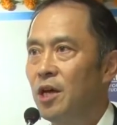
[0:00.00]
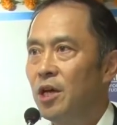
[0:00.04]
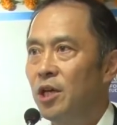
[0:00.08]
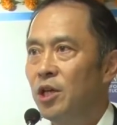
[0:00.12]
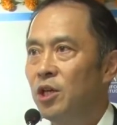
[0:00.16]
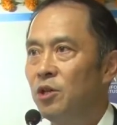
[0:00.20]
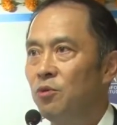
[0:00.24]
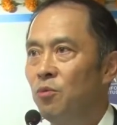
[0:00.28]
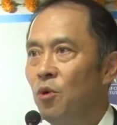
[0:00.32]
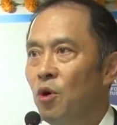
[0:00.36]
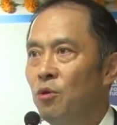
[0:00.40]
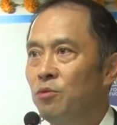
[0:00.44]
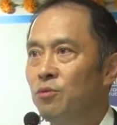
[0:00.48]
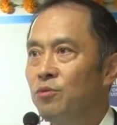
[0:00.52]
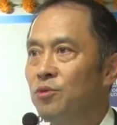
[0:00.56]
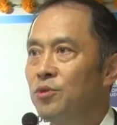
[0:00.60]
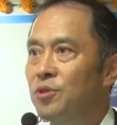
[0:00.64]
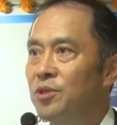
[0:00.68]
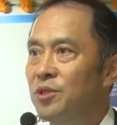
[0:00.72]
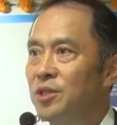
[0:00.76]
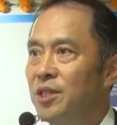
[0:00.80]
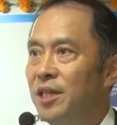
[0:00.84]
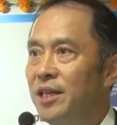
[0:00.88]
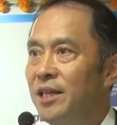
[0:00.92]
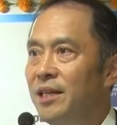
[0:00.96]
You won't
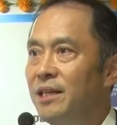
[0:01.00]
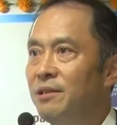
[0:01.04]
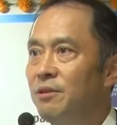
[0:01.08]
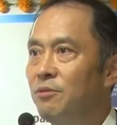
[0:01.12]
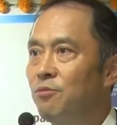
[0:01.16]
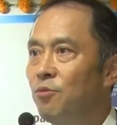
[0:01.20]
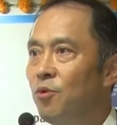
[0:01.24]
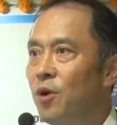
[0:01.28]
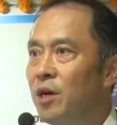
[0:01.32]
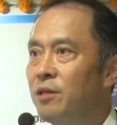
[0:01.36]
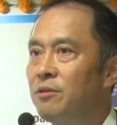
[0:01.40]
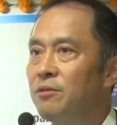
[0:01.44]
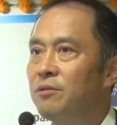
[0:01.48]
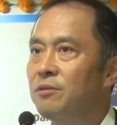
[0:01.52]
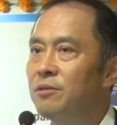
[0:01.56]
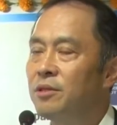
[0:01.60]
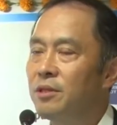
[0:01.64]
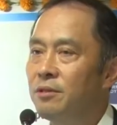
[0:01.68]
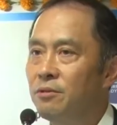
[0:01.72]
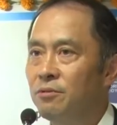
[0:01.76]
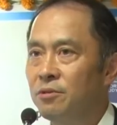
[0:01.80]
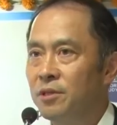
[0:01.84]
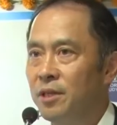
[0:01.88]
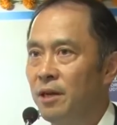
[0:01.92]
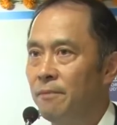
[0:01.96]
see one
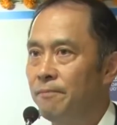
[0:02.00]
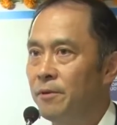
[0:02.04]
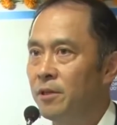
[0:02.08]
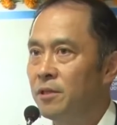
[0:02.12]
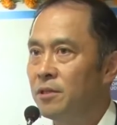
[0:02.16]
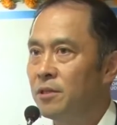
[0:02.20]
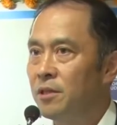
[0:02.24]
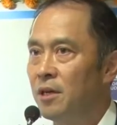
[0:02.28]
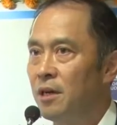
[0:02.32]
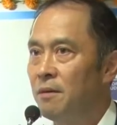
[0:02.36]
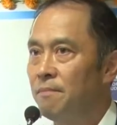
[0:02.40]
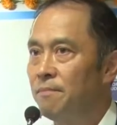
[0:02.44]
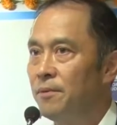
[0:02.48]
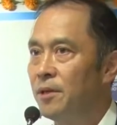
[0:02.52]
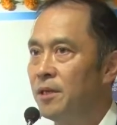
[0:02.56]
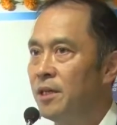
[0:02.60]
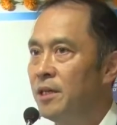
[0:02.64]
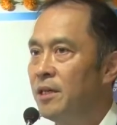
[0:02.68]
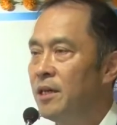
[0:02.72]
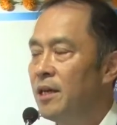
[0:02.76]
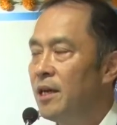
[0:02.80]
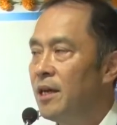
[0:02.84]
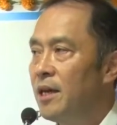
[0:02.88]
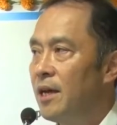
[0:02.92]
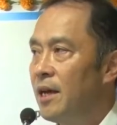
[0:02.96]
single Japanese
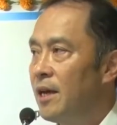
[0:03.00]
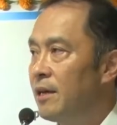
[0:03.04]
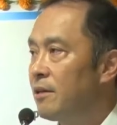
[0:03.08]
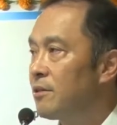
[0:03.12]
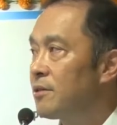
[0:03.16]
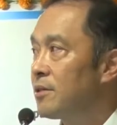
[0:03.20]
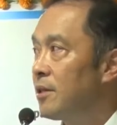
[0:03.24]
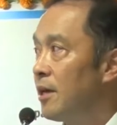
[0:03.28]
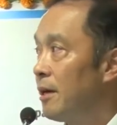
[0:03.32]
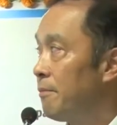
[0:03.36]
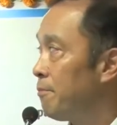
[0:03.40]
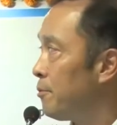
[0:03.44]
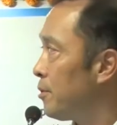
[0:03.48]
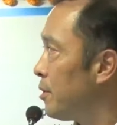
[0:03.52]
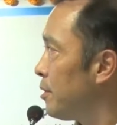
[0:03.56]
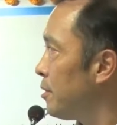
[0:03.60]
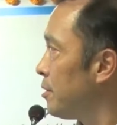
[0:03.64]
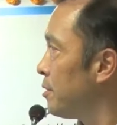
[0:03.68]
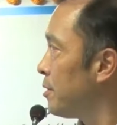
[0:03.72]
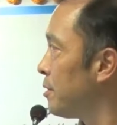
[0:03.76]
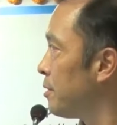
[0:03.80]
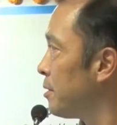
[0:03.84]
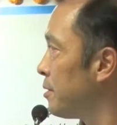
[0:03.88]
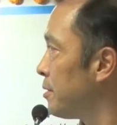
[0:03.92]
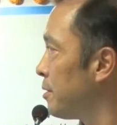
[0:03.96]
company except
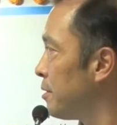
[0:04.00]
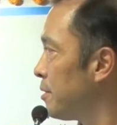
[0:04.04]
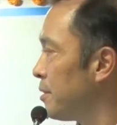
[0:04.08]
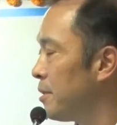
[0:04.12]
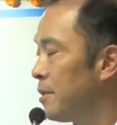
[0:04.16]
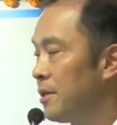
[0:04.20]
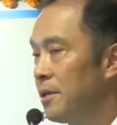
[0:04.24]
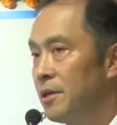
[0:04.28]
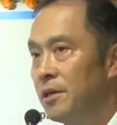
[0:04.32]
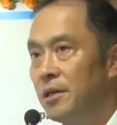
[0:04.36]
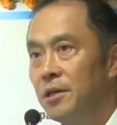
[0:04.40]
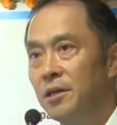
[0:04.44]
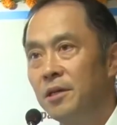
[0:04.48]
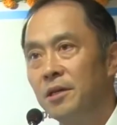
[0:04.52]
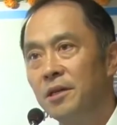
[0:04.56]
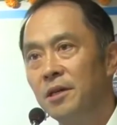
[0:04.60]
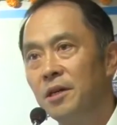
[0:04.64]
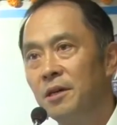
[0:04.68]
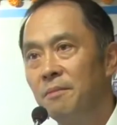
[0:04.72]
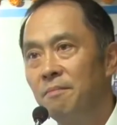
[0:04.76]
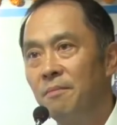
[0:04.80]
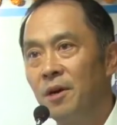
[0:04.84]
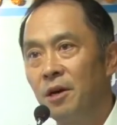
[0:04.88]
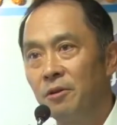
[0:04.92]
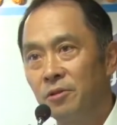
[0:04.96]

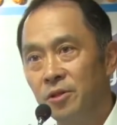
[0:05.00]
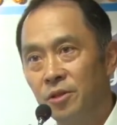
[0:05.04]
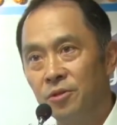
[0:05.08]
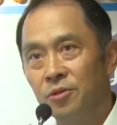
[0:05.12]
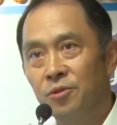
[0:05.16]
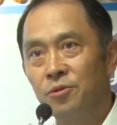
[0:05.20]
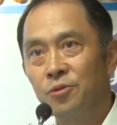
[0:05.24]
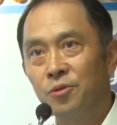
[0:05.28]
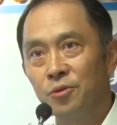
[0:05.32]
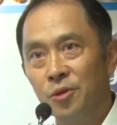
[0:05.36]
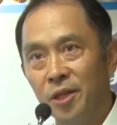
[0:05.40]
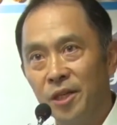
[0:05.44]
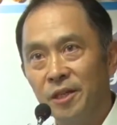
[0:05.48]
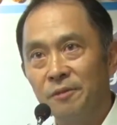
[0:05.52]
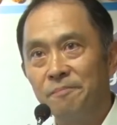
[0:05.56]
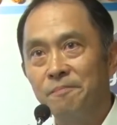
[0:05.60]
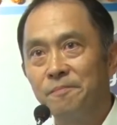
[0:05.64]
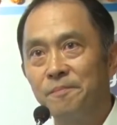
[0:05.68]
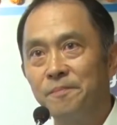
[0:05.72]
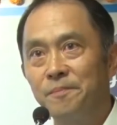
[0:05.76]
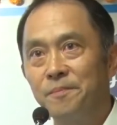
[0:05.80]
Maruti Suzuki.